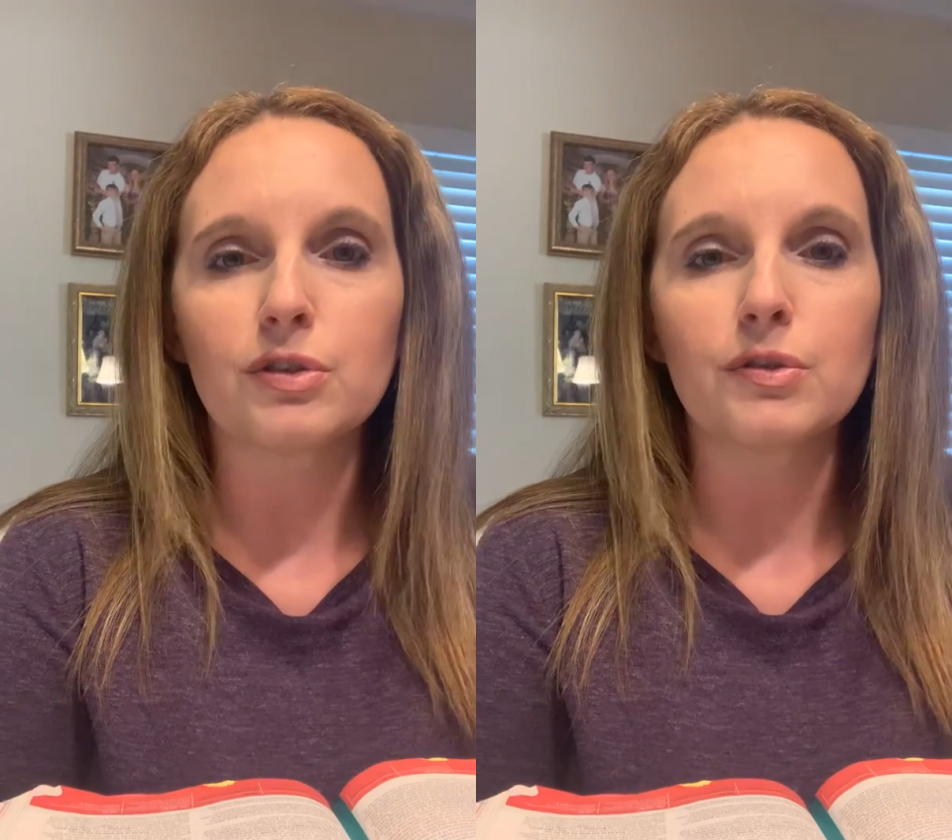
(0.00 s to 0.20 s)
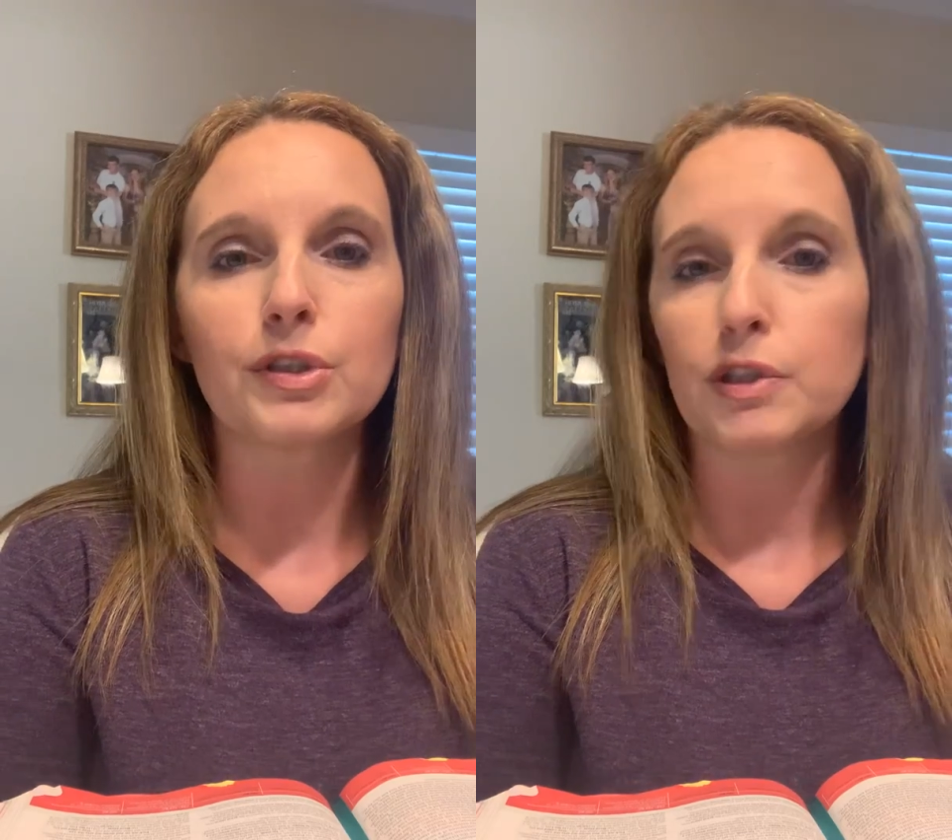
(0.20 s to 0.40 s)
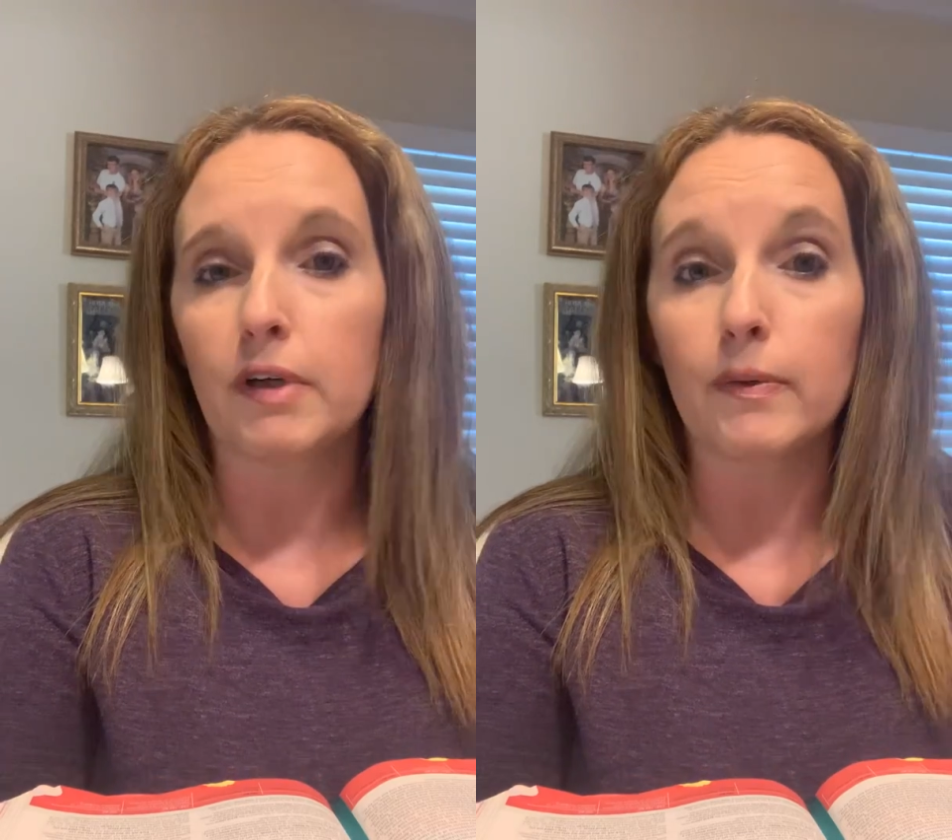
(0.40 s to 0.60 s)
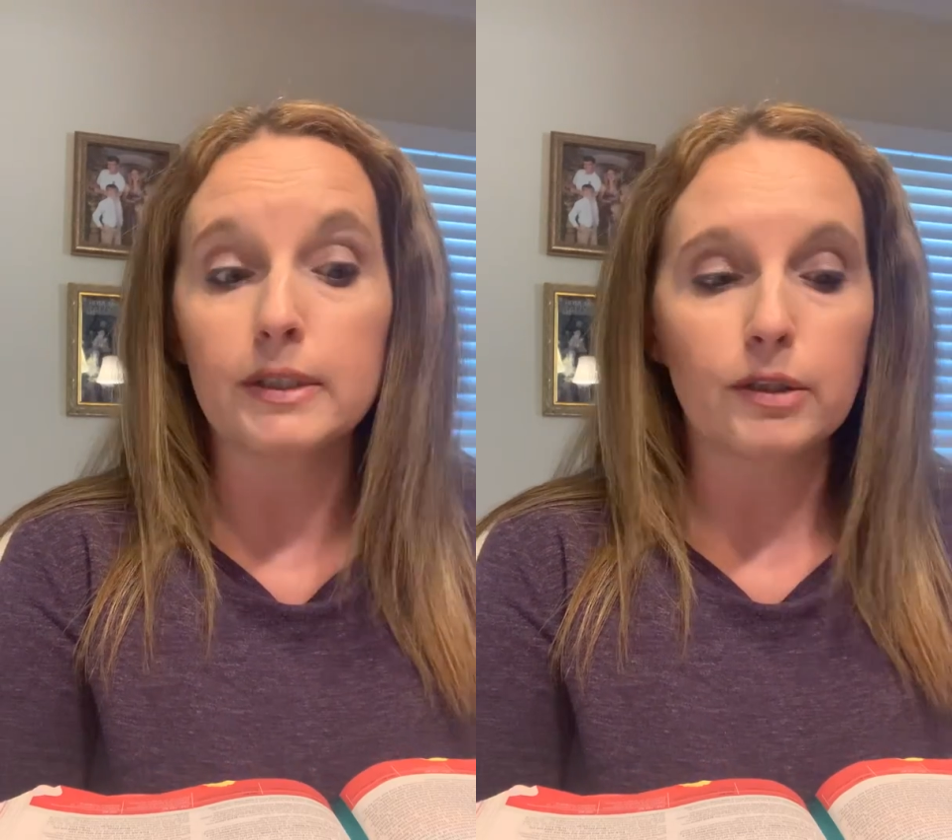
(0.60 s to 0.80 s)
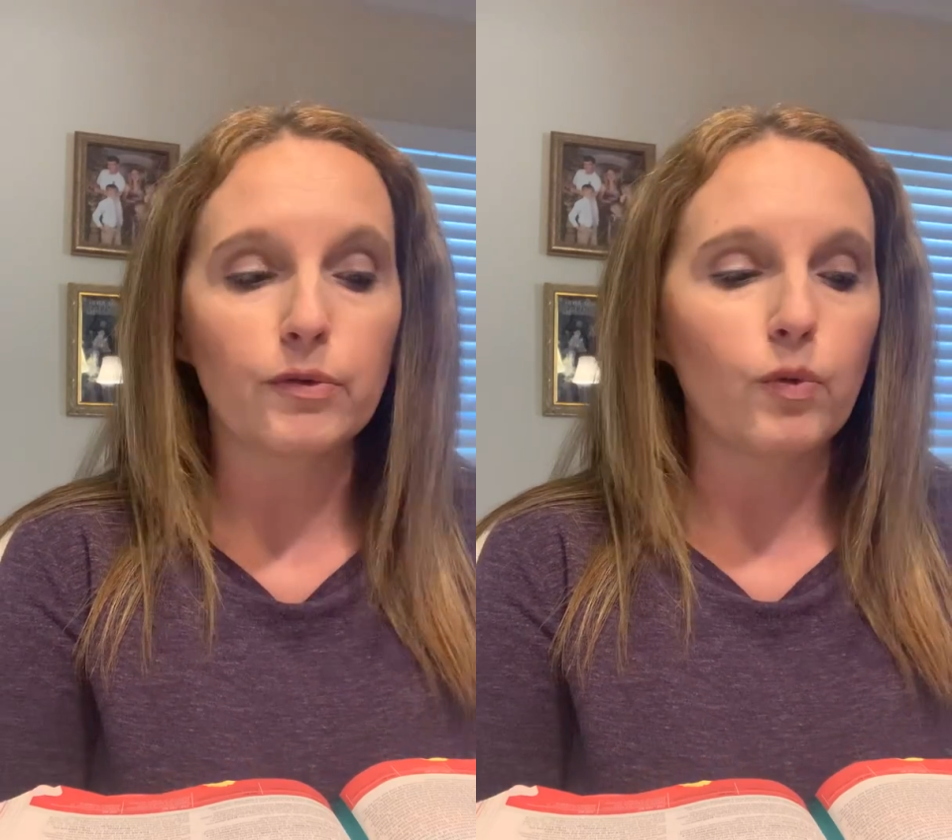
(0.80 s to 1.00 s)
stories, you've
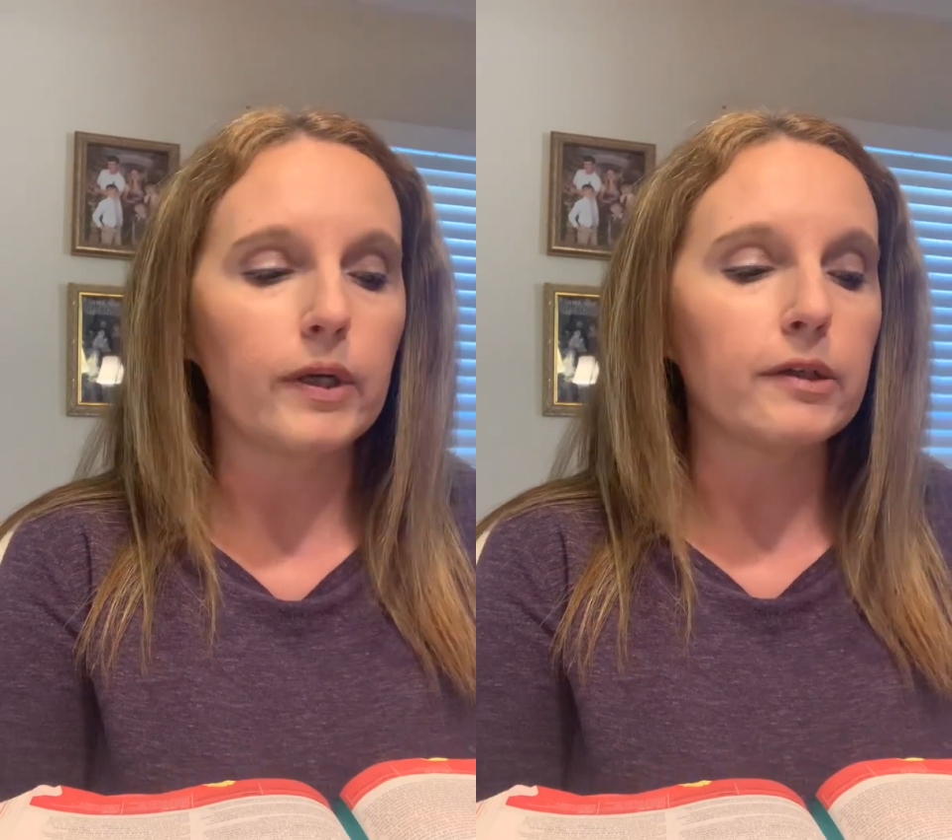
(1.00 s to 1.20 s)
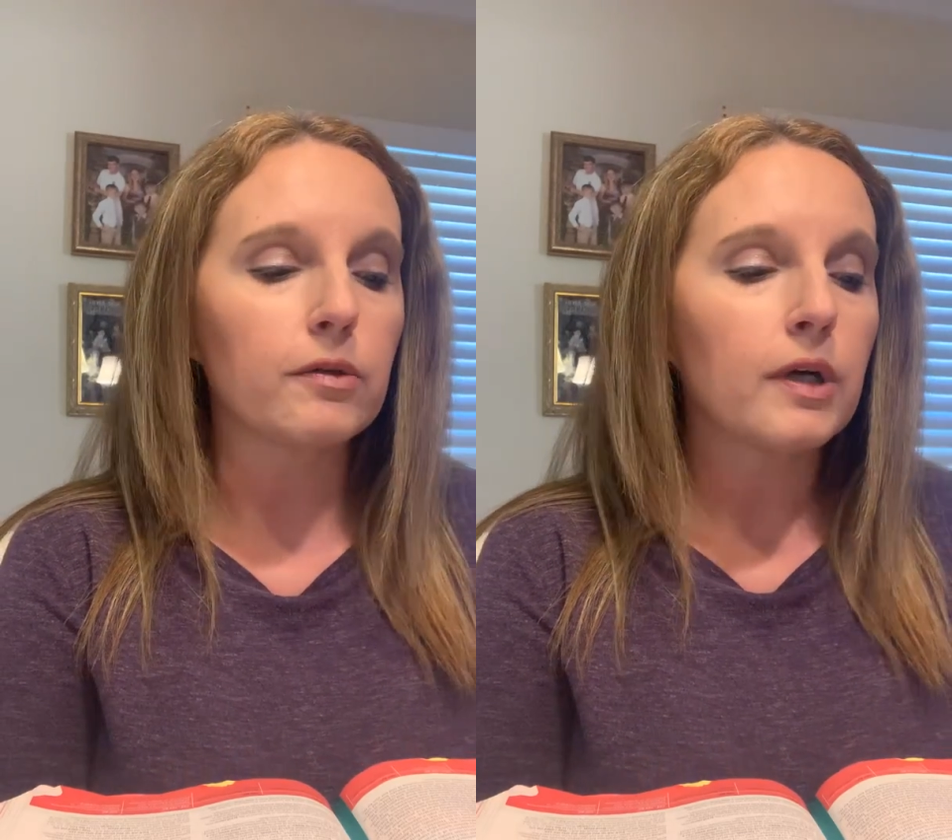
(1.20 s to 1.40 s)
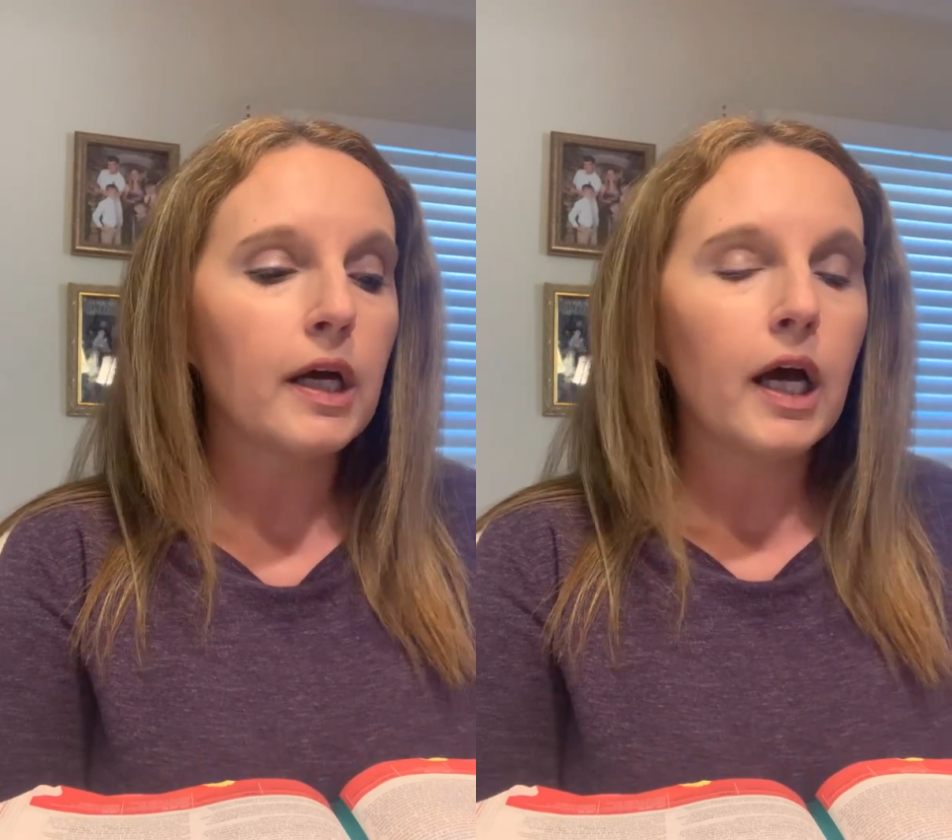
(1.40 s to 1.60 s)
always heard whale.